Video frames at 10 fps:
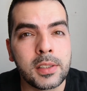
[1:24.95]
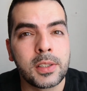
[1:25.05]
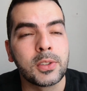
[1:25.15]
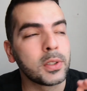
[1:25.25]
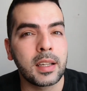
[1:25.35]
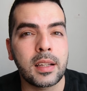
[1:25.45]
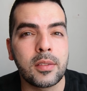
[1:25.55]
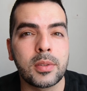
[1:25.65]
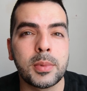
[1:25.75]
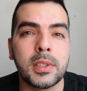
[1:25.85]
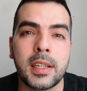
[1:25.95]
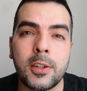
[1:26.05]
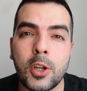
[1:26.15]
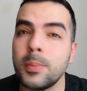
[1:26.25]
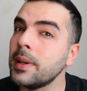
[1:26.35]
So get comfortable, get a
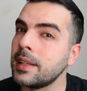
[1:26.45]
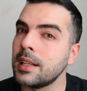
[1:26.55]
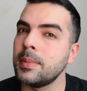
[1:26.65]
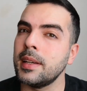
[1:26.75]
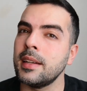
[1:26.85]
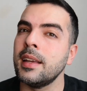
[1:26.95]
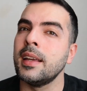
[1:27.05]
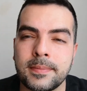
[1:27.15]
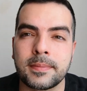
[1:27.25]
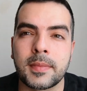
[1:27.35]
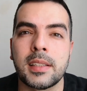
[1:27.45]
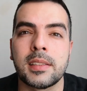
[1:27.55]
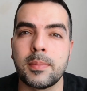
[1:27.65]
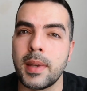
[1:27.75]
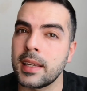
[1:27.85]
notepad, get a pen, and
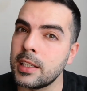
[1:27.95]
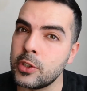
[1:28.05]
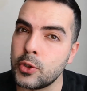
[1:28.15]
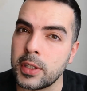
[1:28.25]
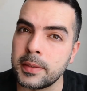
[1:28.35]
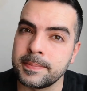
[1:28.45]
sit back and enjoy.